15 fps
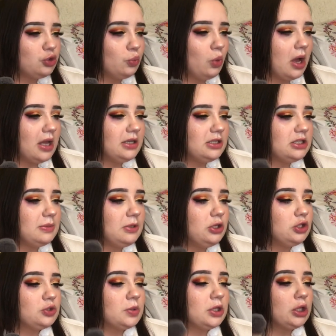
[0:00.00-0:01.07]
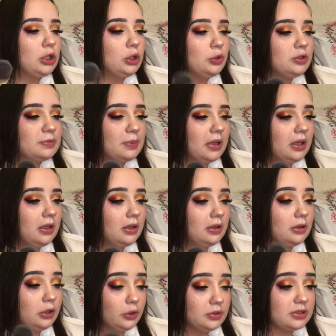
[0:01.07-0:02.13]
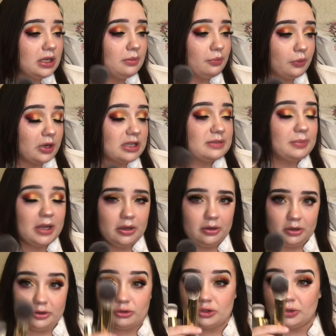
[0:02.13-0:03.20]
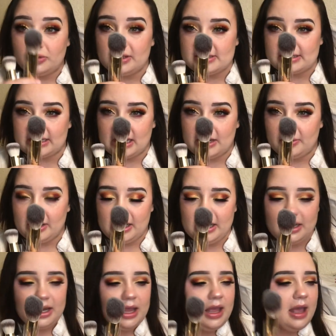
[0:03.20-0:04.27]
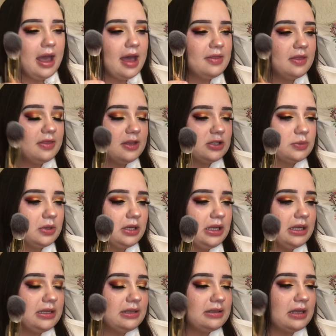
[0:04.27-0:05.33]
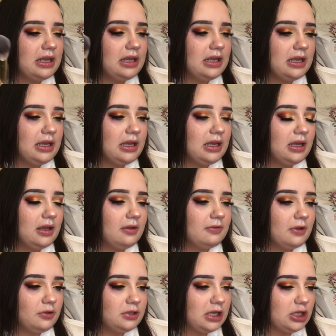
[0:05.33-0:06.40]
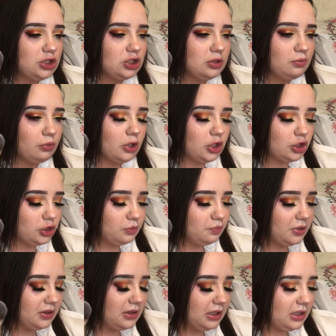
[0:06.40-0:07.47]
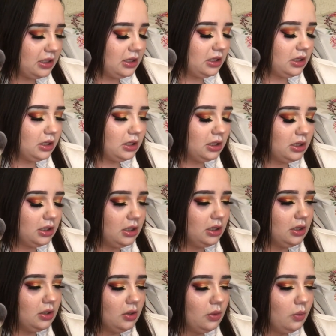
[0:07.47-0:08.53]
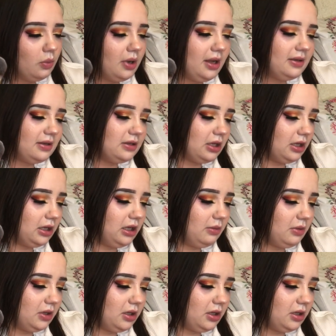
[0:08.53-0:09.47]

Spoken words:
1 to be used with loose and pressed powders. So this guy, right? And then this one is a foundation brush. But then, why is it talking about